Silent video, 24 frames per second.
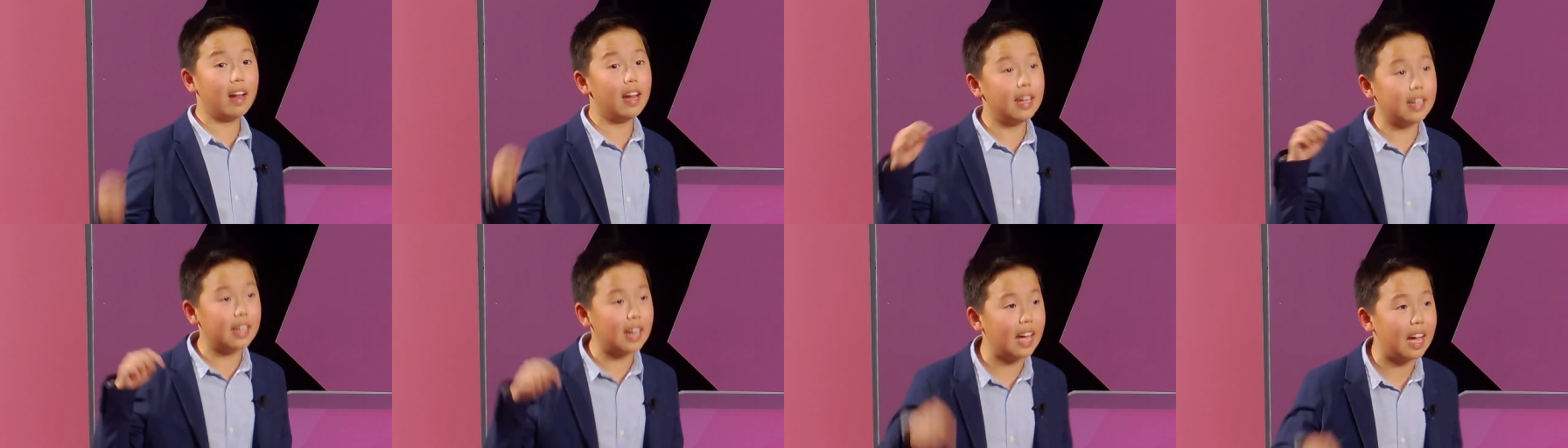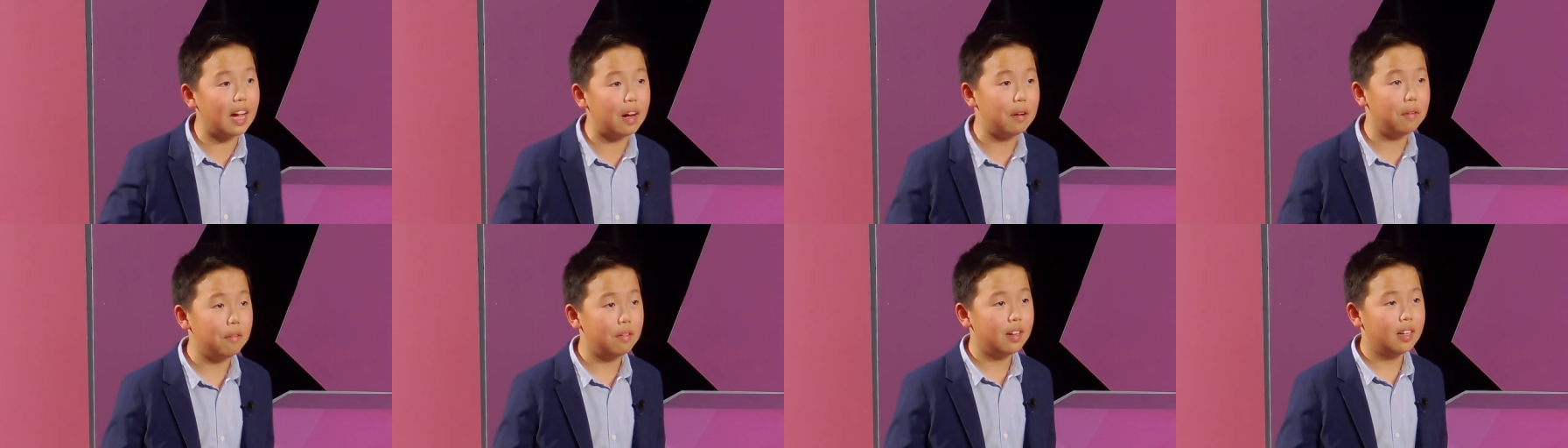right
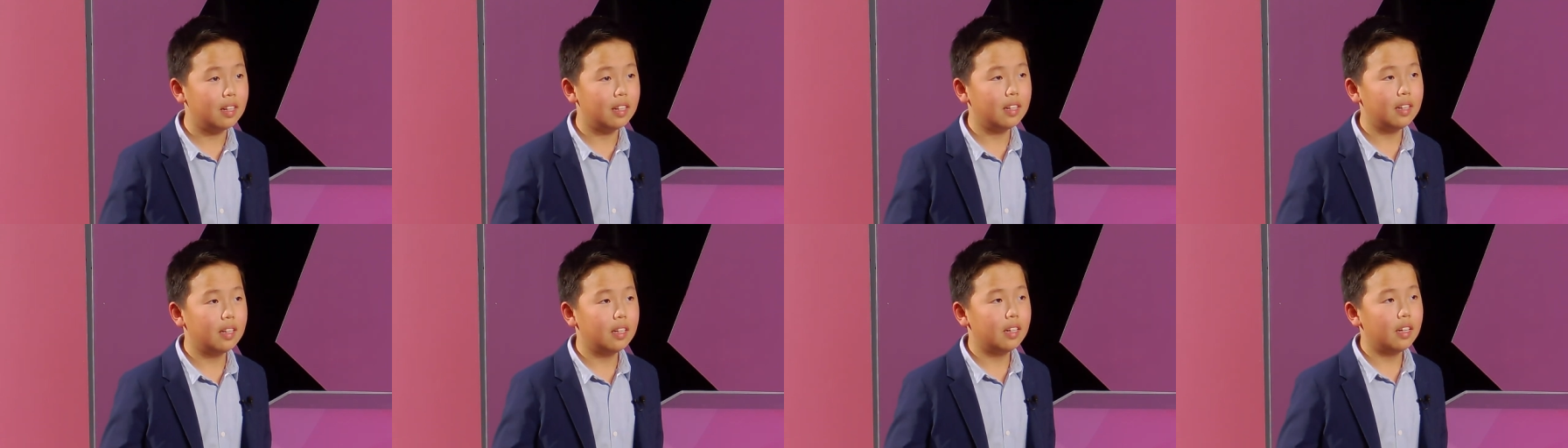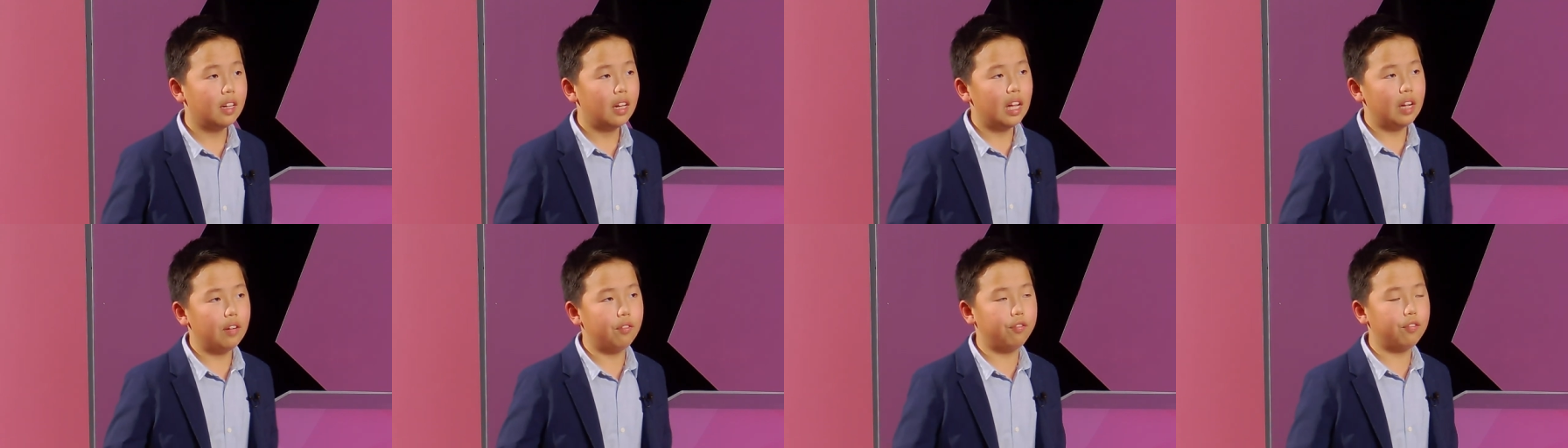now
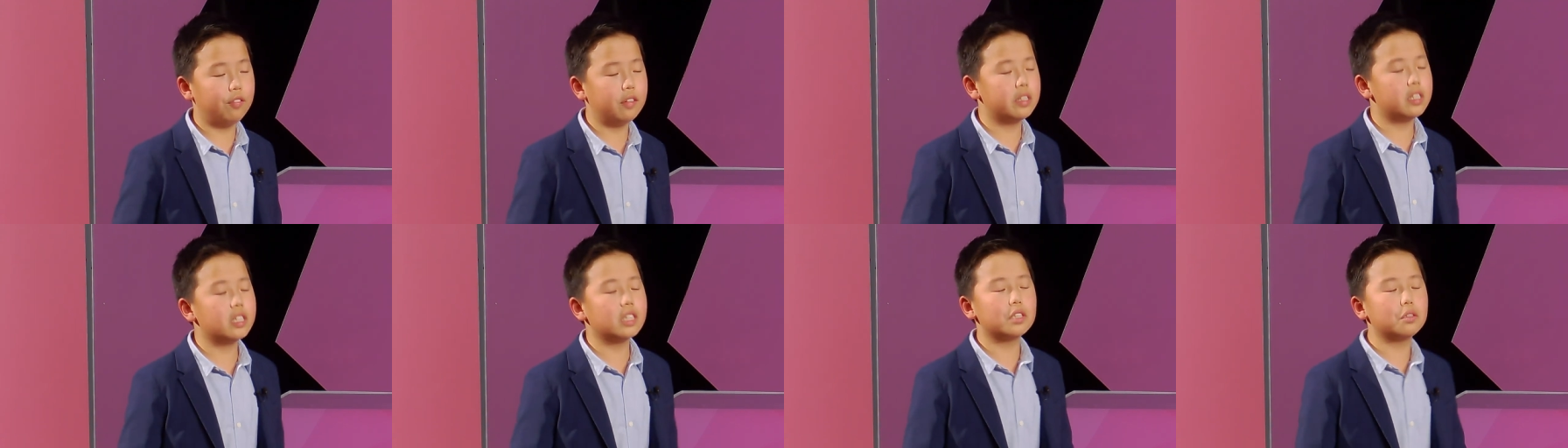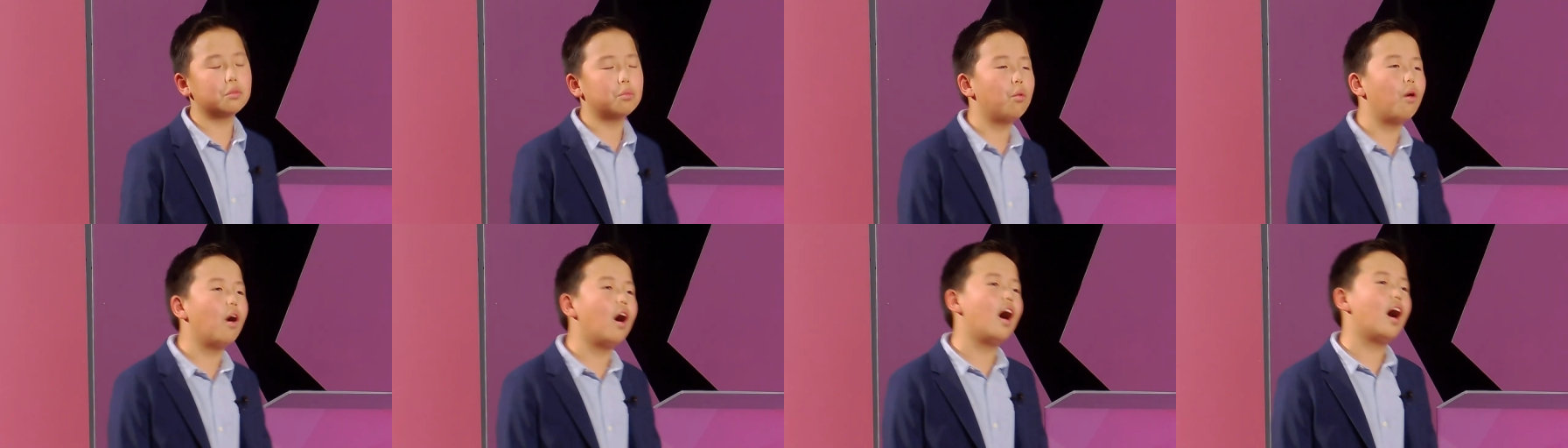if we
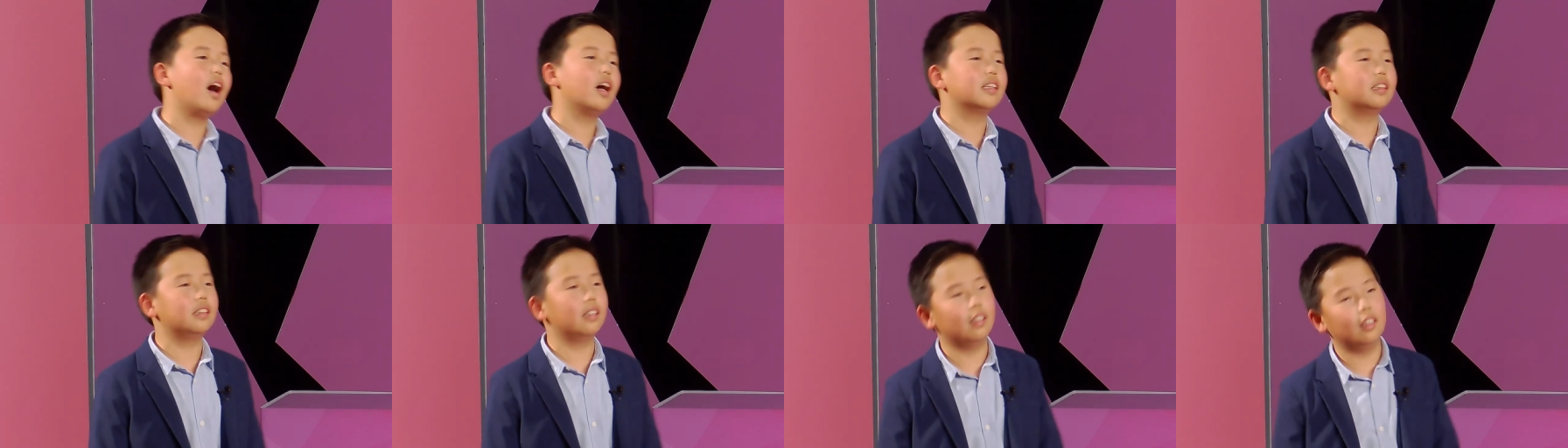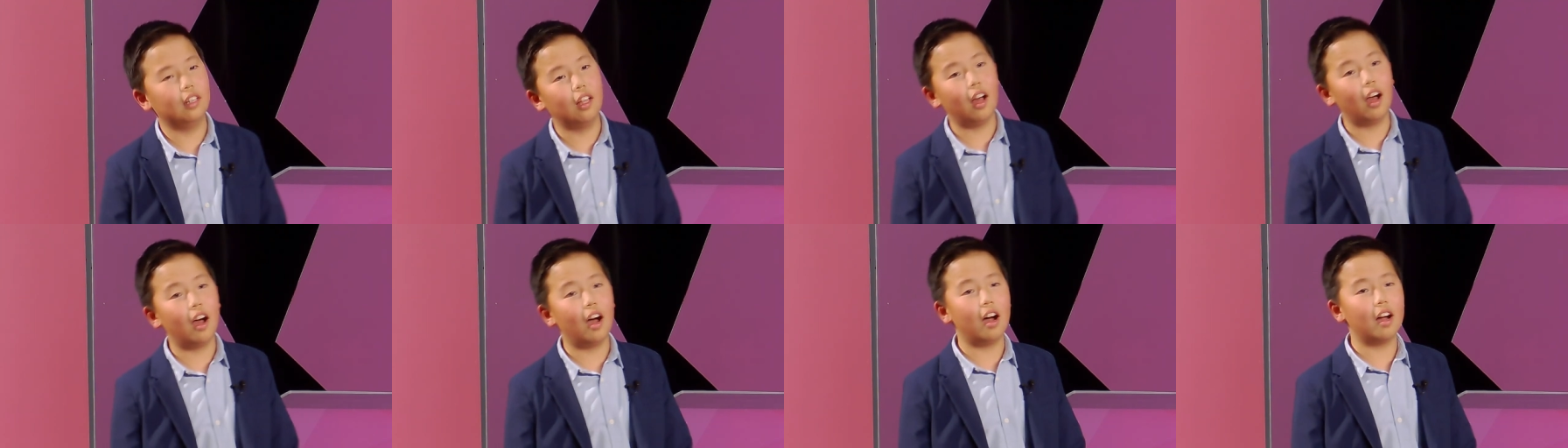just walked
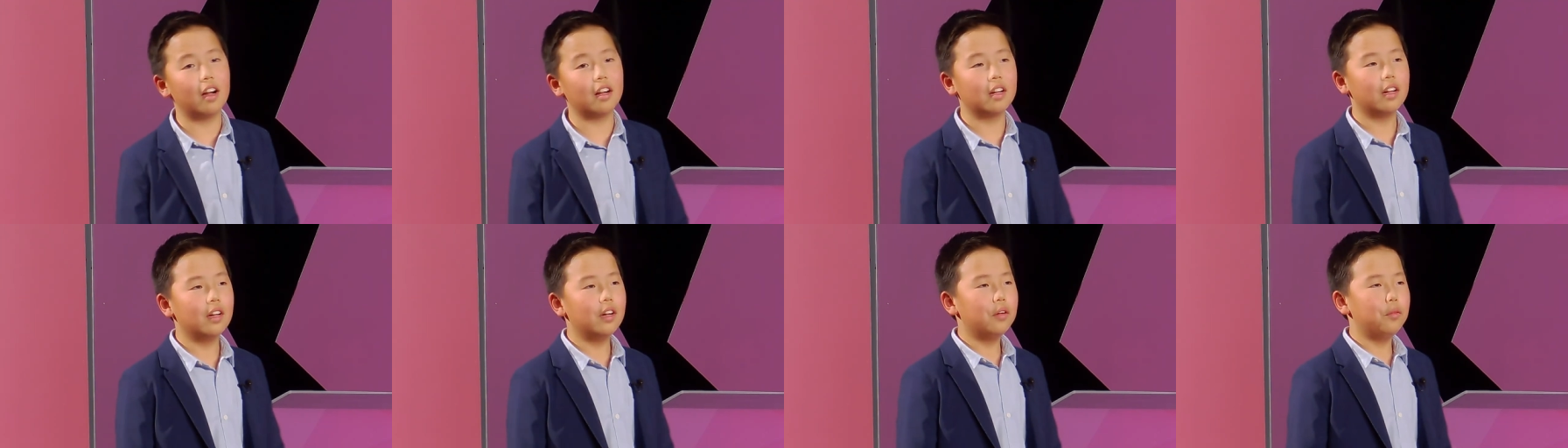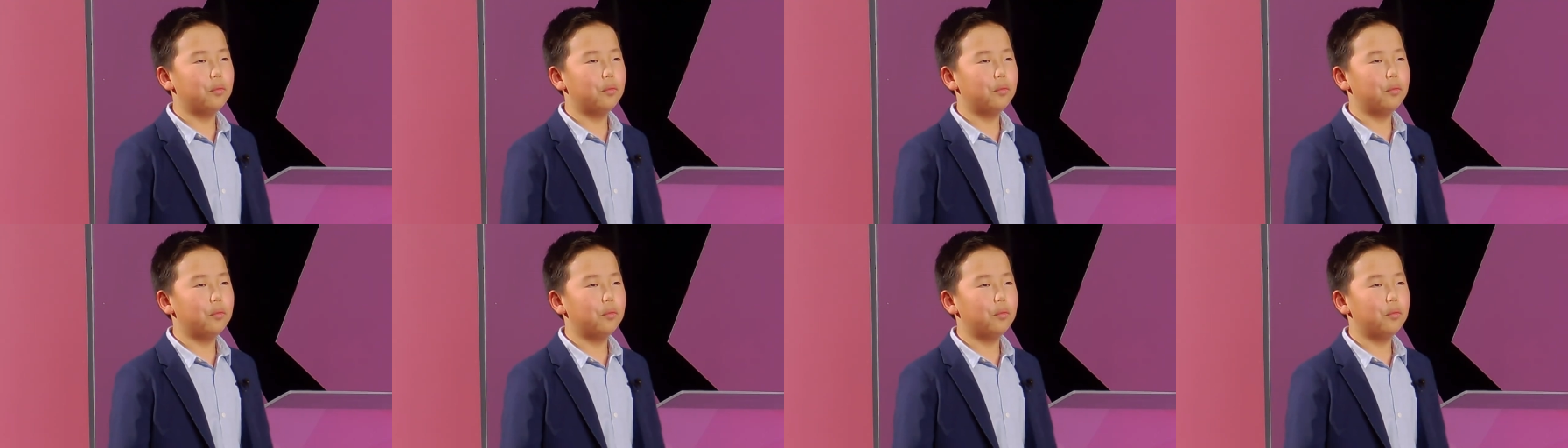along